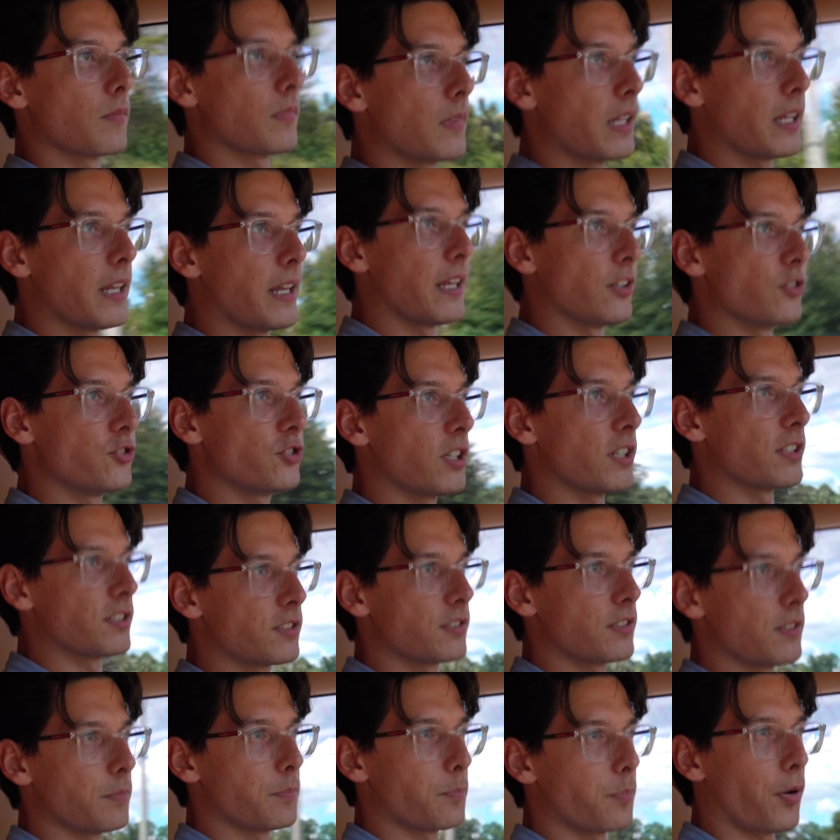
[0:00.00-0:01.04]
It
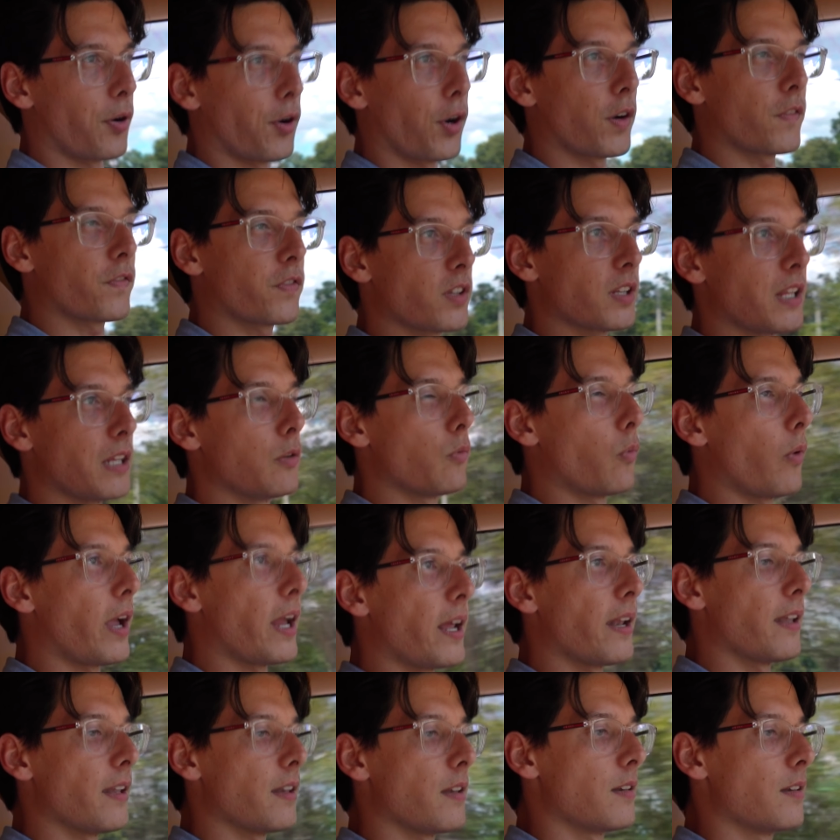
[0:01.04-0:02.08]
just perfectly
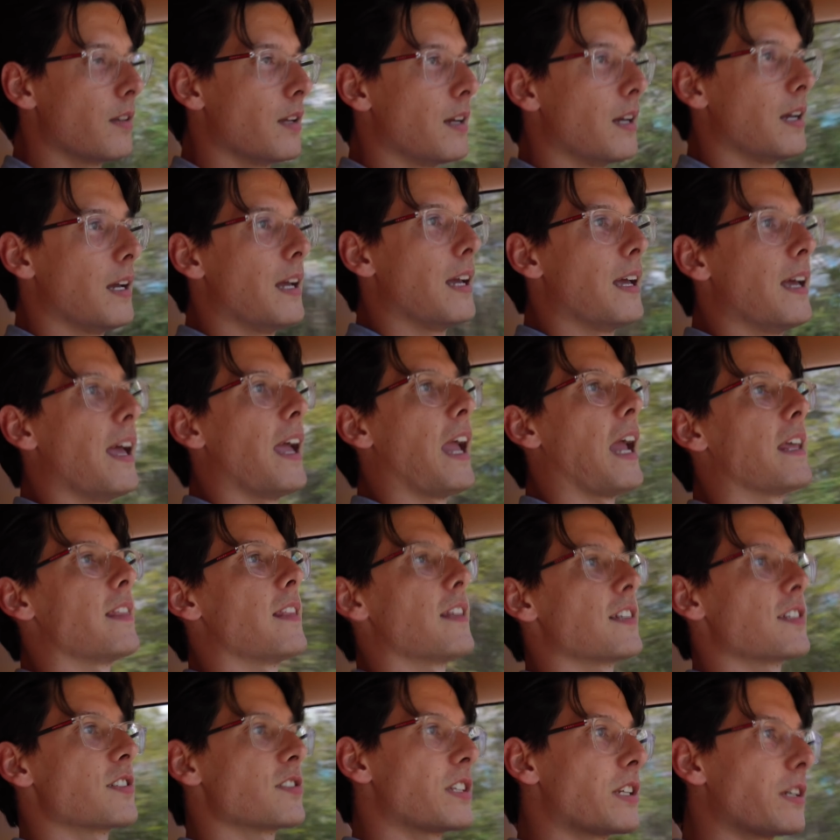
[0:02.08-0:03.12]
weighted, and the
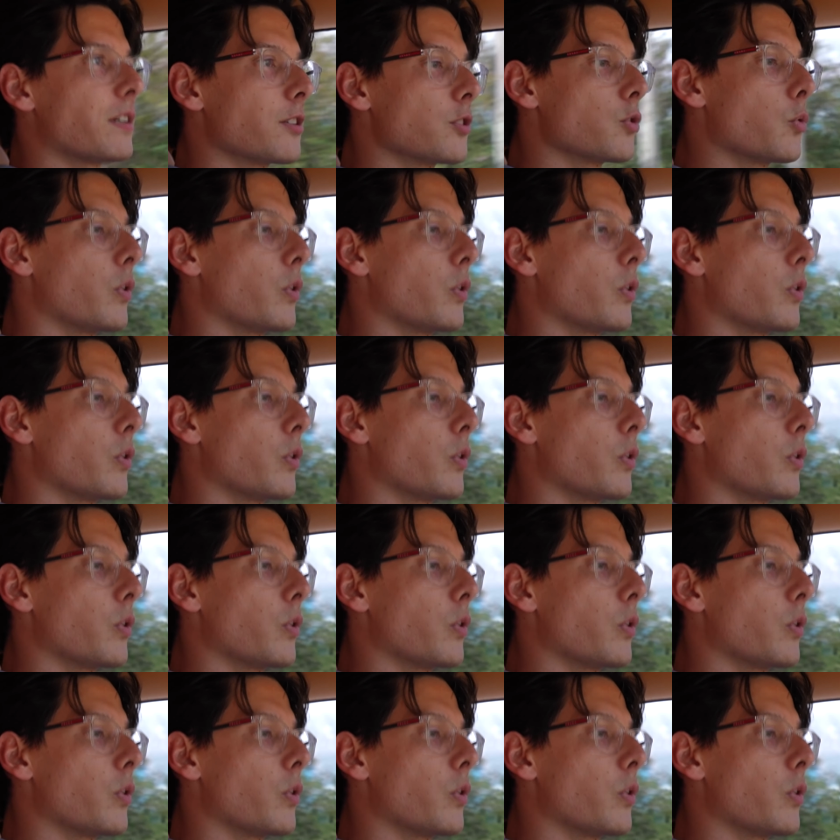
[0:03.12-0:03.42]
steering